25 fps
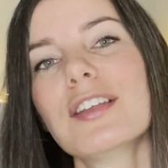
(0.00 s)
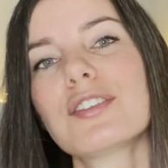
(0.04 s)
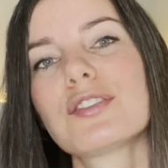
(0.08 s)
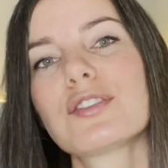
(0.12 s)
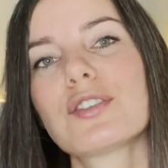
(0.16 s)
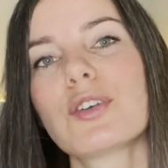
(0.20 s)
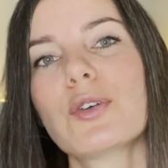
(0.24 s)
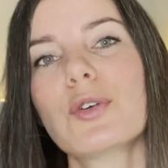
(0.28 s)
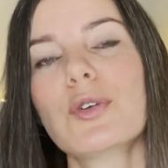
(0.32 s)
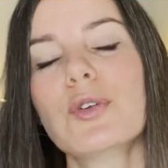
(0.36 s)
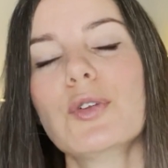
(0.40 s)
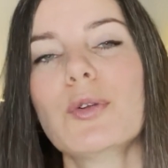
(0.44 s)

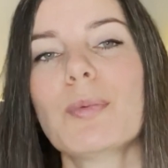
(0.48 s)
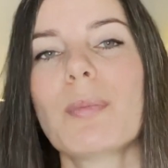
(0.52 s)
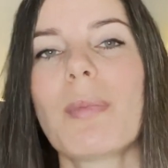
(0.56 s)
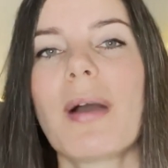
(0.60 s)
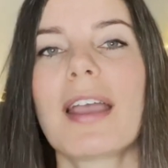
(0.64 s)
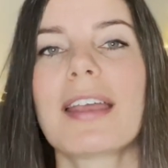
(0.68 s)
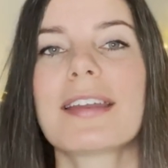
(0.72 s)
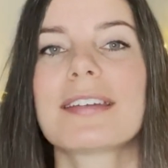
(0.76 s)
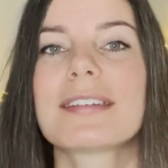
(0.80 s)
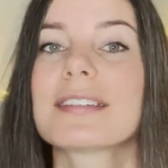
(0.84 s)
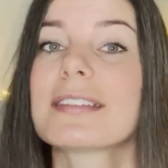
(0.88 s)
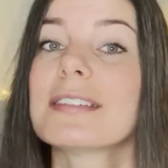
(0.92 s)
So you
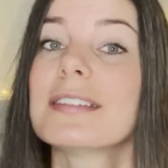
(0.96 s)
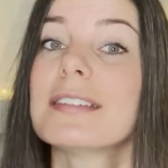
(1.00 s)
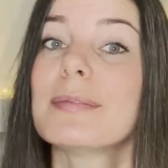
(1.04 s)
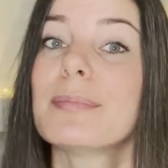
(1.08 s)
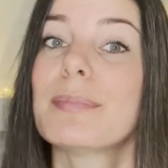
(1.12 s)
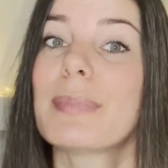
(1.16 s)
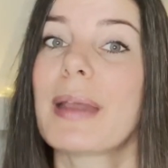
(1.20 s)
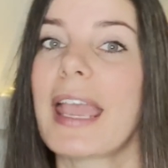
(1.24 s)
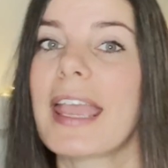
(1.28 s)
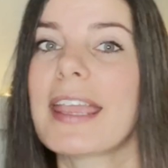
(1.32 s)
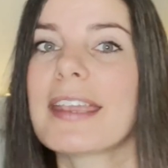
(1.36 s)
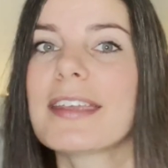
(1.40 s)
might
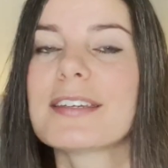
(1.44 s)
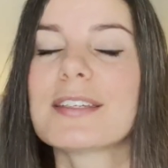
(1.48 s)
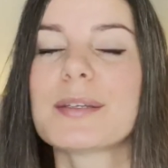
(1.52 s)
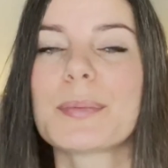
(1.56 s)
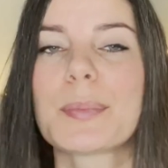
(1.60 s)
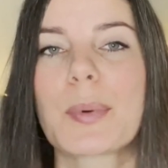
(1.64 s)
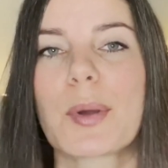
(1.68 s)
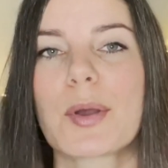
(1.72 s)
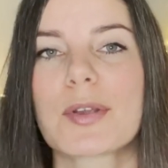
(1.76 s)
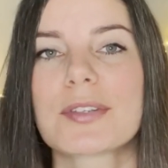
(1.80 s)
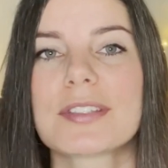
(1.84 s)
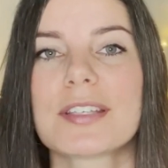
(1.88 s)
pay a
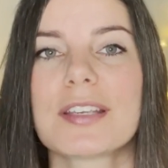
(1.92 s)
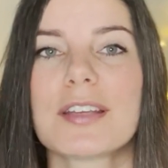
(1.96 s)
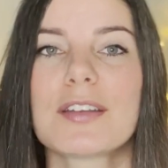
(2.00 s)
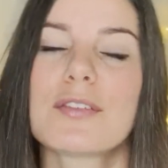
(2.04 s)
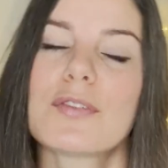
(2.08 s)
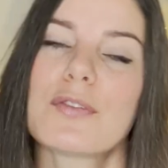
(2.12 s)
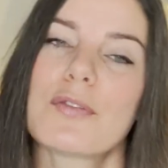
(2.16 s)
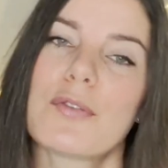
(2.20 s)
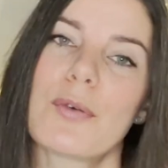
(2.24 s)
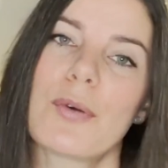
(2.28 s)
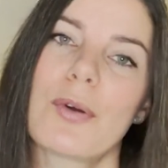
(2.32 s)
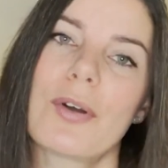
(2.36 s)
deposit
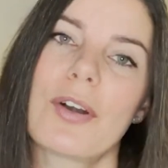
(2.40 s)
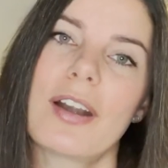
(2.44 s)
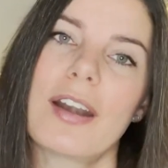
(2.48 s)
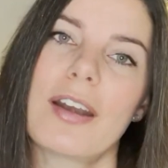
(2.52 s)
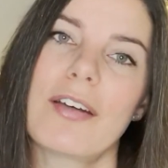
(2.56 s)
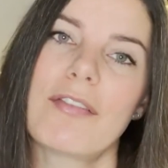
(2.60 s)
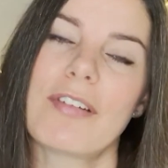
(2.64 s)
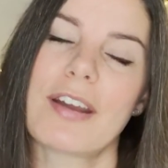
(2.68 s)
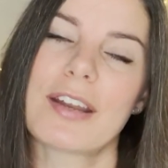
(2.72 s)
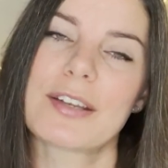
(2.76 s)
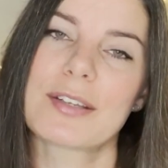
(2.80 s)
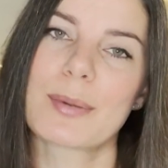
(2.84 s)
for a
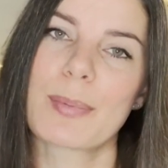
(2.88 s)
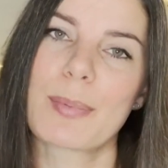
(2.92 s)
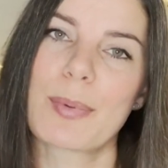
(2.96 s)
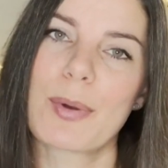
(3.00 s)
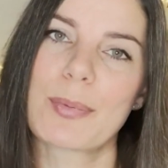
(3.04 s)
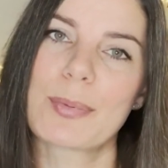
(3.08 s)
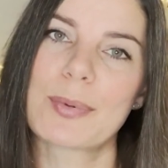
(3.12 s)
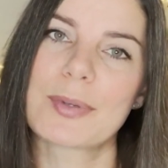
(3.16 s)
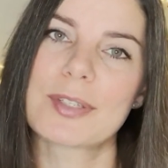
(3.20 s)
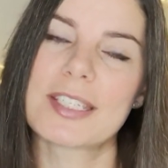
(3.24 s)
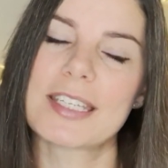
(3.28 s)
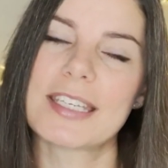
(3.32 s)
rental
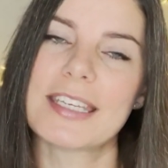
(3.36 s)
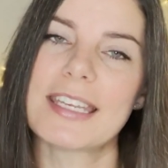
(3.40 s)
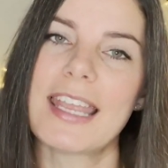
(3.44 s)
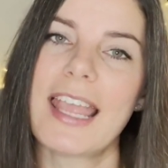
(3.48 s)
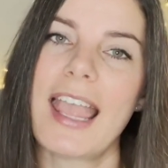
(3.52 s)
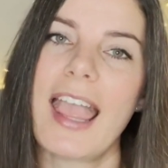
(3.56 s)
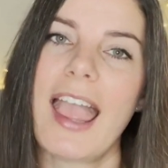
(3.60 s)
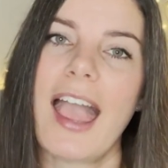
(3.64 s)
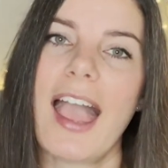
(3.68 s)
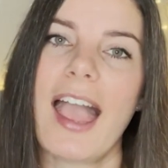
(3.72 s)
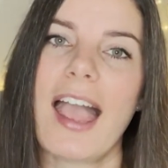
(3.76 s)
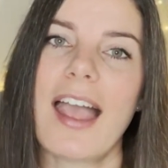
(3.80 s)
property
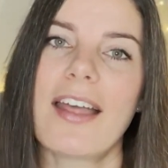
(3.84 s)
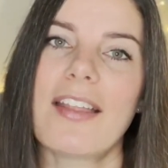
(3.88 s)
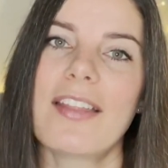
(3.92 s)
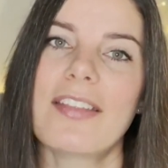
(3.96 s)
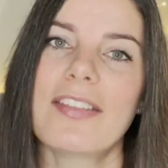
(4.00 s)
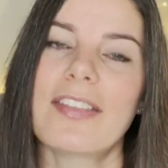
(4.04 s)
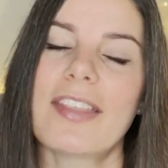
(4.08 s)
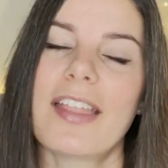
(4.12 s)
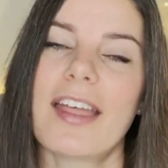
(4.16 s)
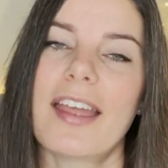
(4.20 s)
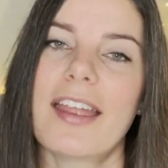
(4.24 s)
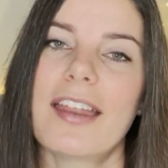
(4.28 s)

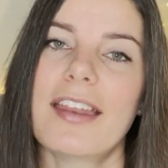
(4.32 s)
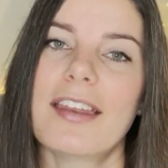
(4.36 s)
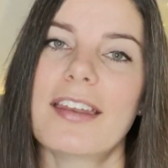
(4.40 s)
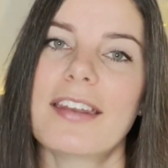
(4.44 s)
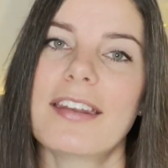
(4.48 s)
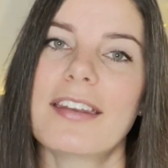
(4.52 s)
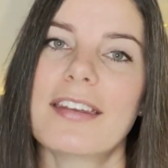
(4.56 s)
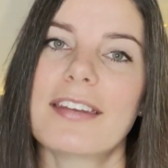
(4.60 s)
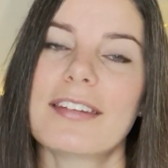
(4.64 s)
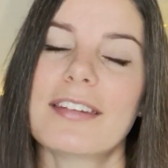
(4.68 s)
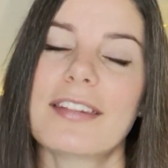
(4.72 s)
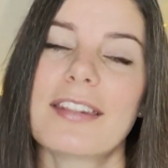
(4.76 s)
and
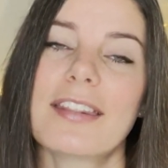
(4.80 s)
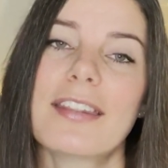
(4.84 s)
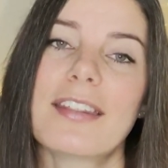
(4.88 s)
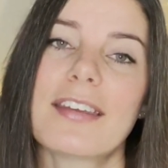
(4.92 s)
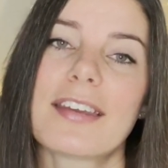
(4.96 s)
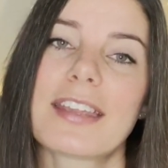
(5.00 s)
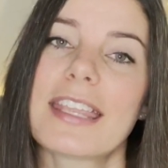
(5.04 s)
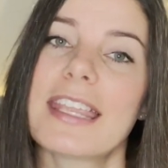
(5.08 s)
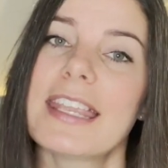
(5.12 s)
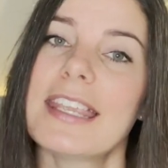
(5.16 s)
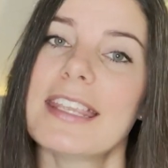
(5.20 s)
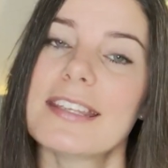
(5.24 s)
then the
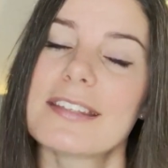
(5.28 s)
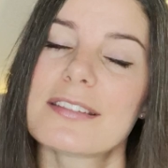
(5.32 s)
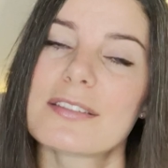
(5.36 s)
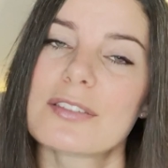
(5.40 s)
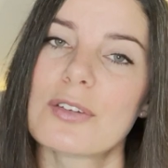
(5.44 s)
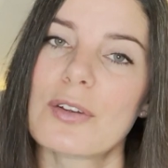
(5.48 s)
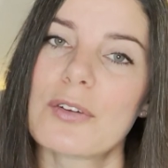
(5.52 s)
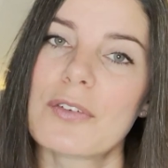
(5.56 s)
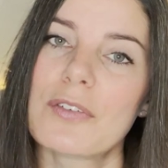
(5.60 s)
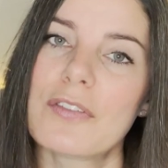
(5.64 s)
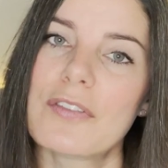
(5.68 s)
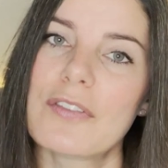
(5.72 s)
keys
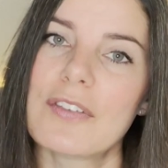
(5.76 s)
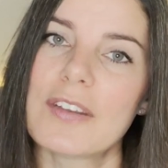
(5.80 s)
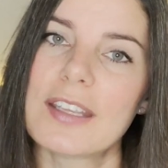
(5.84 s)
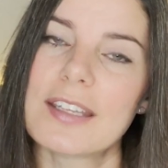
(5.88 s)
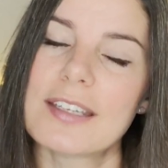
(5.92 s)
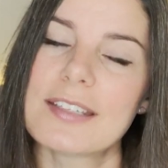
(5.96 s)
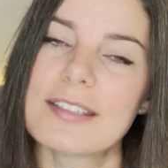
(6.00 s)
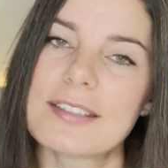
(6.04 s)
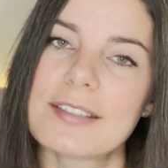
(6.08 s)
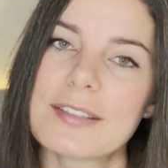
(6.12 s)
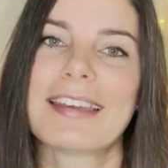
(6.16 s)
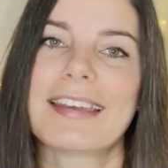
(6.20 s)
don't
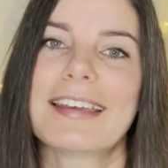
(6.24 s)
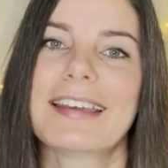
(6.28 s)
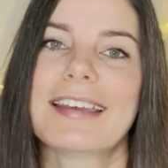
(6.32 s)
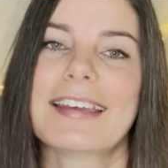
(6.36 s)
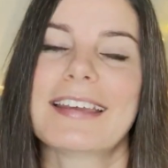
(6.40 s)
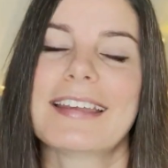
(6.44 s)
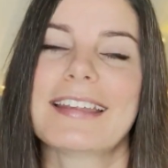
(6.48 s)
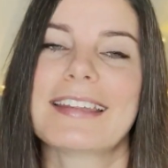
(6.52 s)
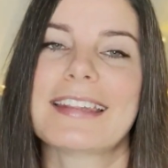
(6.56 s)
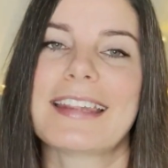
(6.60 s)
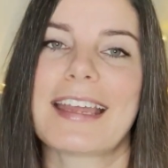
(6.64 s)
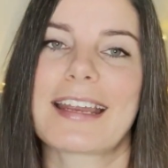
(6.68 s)
fit,
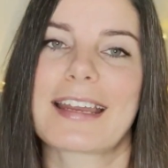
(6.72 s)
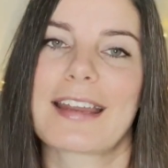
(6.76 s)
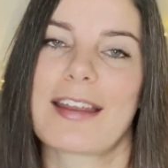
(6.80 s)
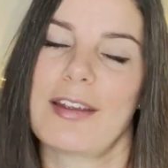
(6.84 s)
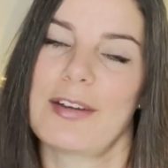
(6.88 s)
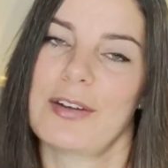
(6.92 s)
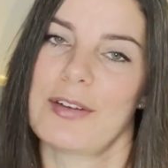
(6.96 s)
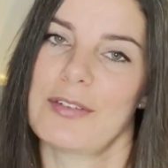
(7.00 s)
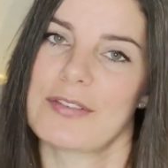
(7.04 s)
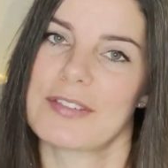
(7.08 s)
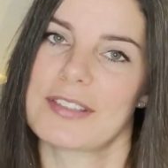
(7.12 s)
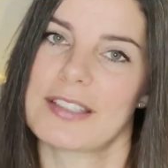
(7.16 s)
that
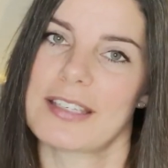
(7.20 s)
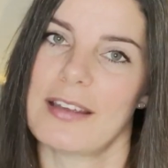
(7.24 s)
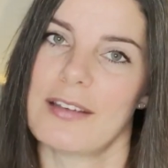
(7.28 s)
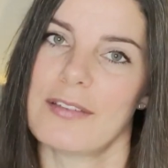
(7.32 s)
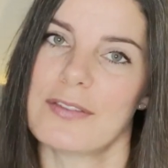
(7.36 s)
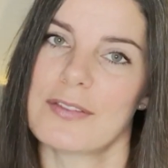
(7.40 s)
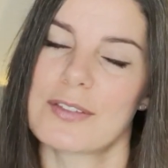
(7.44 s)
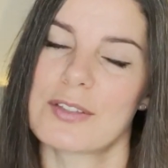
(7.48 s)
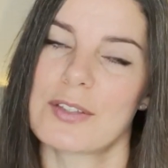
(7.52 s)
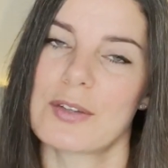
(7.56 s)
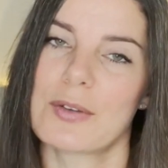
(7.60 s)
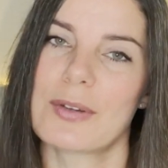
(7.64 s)
kind of stuff.
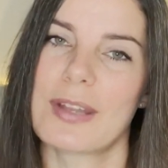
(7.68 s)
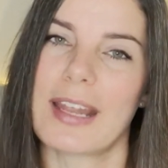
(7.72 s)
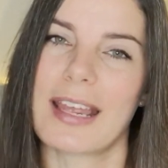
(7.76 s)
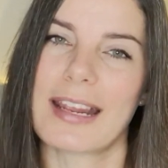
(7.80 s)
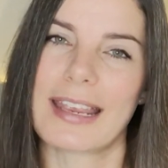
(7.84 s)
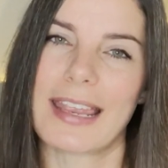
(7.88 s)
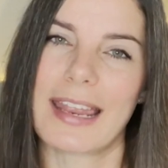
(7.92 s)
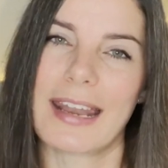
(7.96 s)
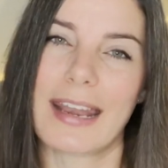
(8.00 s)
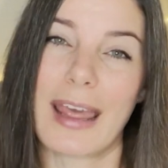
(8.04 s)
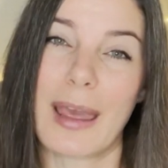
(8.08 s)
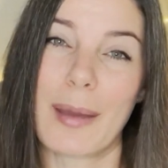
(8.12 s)
So that
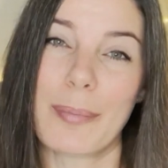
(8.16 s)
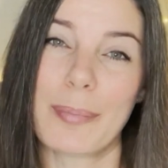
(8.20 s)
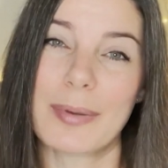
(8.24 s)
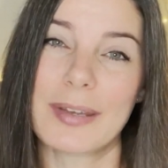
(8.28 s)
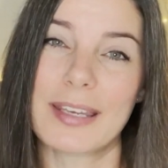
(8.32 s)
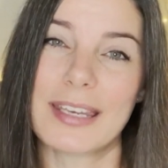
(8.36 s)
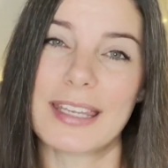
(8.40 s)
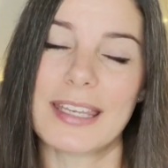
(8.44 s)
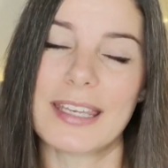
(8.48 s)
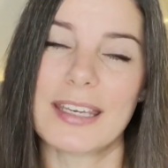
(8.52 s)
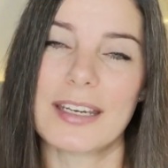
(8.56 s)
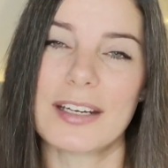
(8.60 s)
can happen
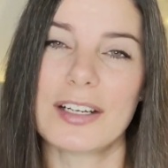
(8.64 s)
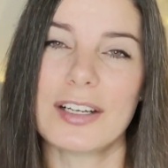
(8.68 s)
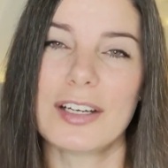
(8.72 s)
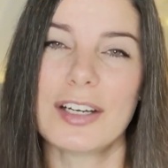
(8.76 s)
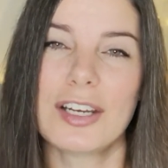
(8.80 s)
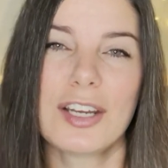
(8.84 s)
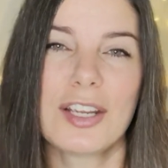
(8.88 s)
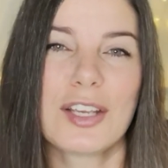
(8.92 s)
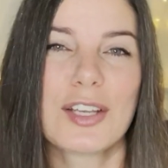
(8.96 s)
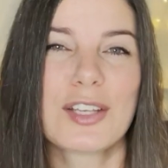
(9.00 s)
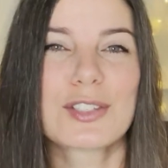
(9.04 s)
here.